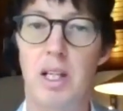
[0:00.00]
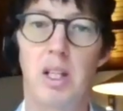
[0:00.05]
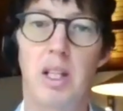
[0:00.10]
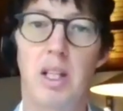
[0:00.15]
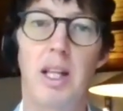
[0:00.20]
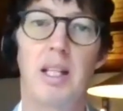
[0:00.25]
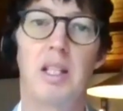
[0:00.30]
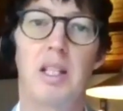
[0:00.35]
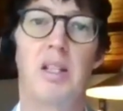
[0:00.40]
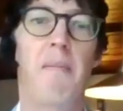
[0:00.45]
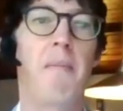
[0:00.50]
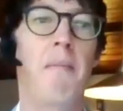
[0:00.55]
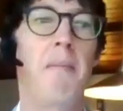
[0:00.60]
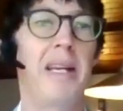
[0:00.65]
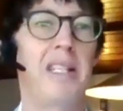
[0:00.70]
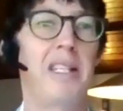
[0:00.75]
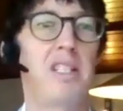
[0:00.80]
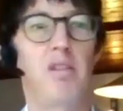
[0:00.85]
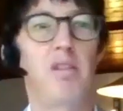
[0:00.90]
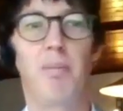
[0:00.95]
So that's a
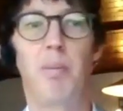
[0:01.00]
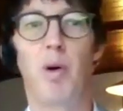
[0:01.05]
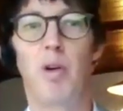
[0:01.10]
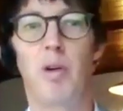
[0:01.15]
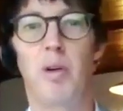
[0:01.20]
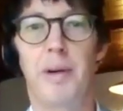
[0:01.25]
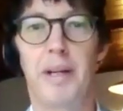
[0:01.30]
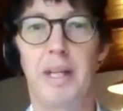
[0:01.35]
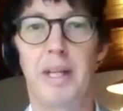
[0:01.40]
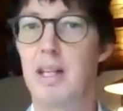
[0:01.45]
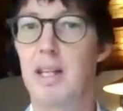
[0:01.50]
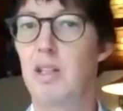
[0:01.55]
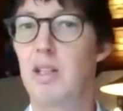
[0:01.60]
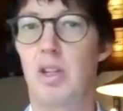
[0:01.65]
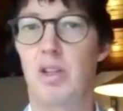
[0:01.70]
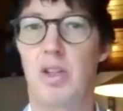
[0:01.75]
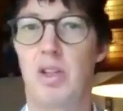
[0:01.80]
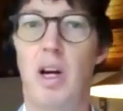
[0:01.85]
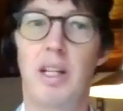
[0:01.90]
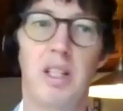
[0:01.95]
massive borrowing
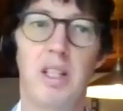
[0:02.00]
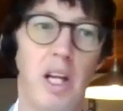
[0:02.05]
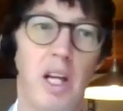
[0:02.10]
exercise.